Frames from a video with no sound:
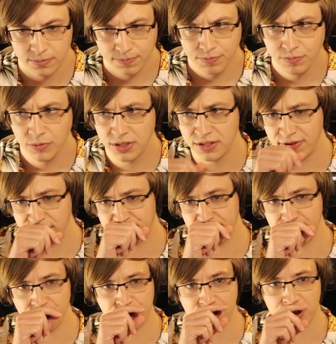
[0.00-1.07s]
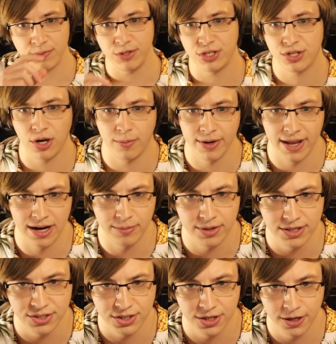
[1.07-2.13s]
Because eventually there's just going to be so many
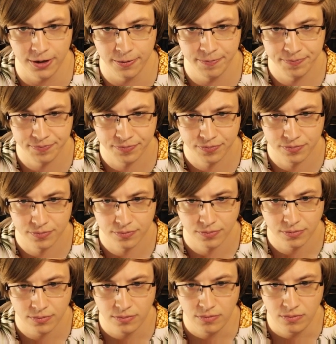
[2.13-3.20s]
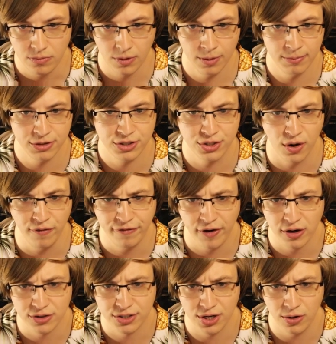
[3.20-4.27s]
enemies, you know. But so
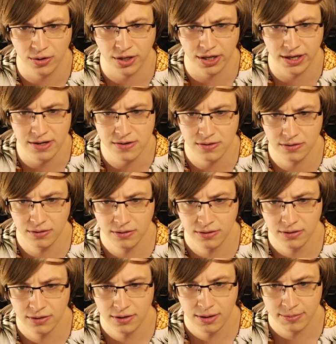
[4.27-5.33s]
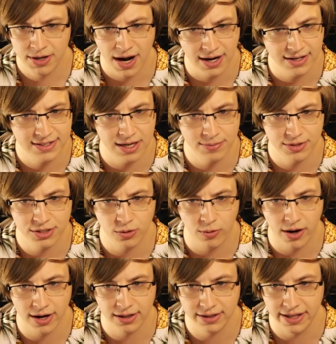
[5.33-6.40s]
far, so good. Kind of tempted to
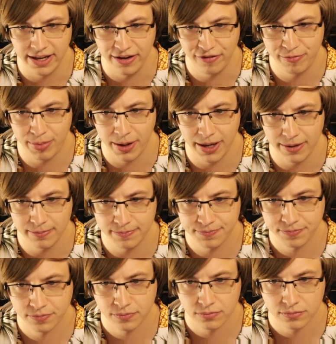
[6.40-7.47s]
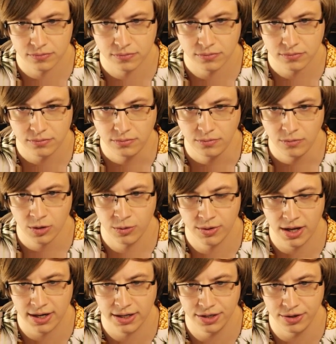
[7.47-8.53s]
want to leave, but we're
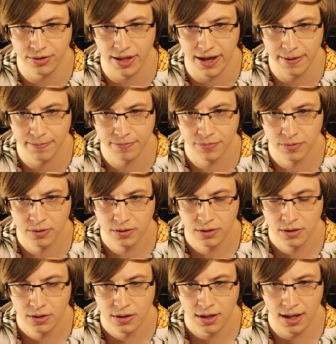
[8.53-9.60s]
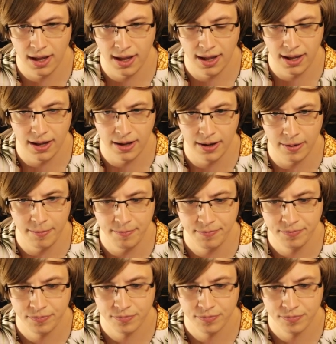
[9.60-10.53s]
not going to do that. Um...